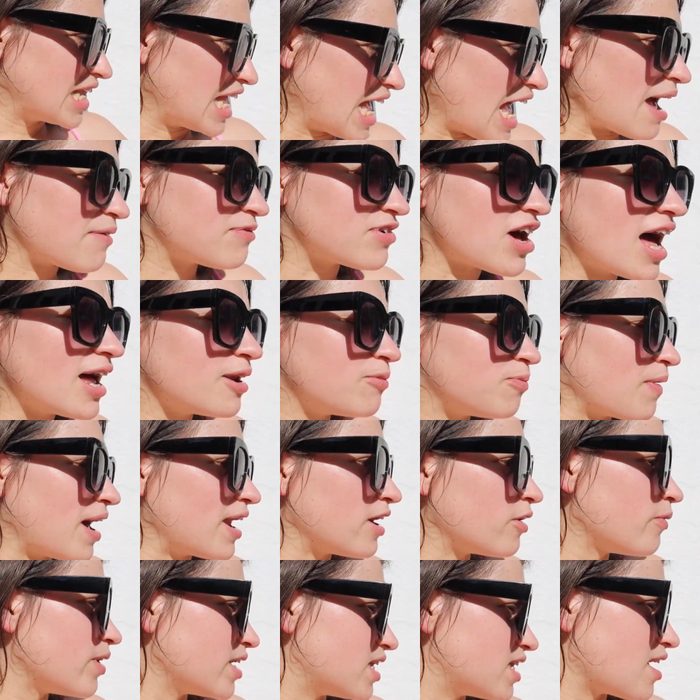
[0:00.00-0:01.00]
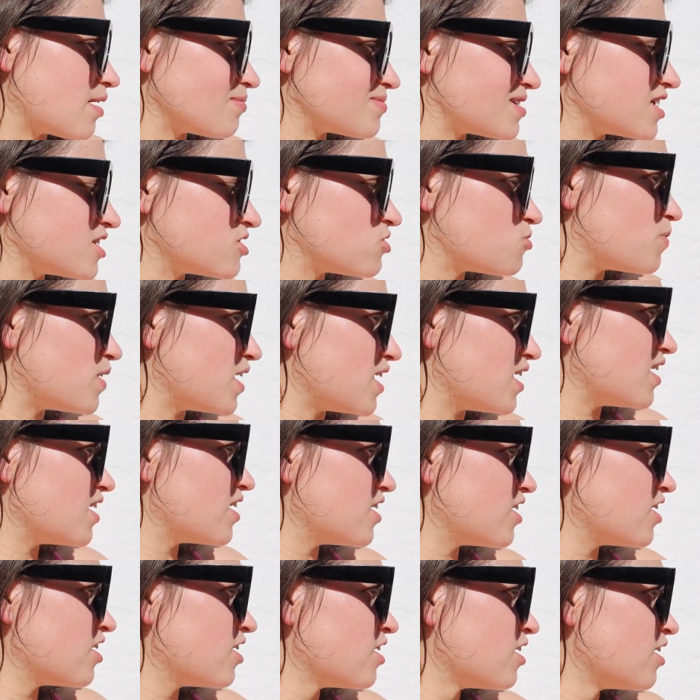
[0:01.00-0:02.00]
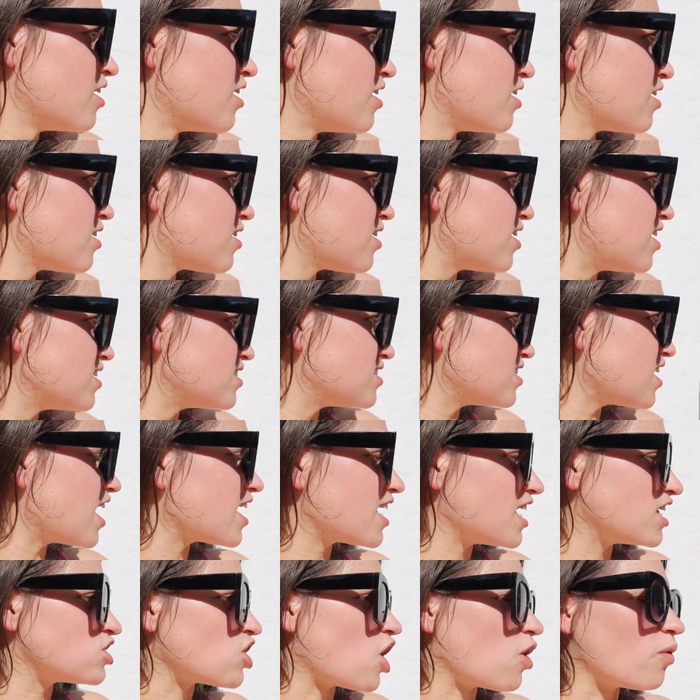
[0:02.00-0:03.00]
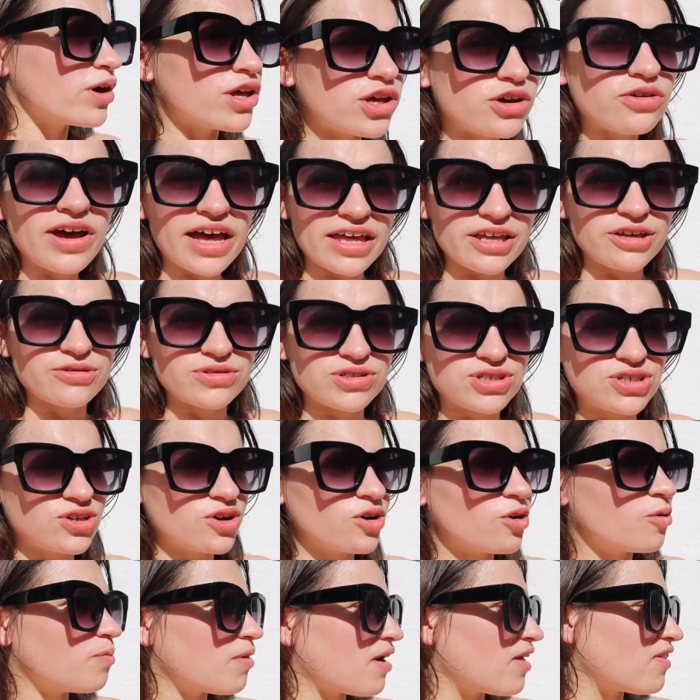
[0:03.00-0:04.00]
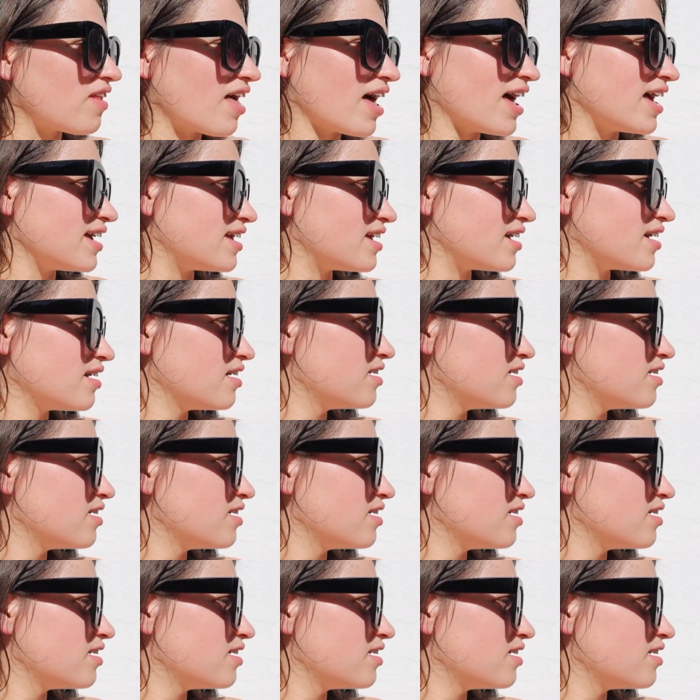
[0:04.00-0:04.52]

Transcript: I've gotten better with them since being here. Cause like, it's all what you get used to, but like,